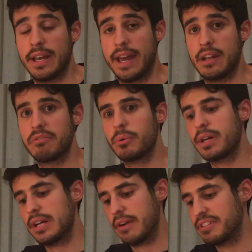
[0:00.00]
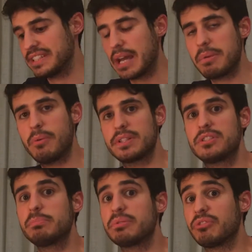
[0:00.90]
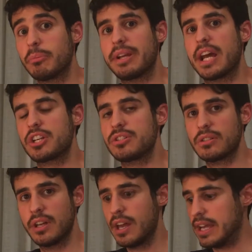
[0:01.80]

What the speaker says: and every time he wants to perform an action,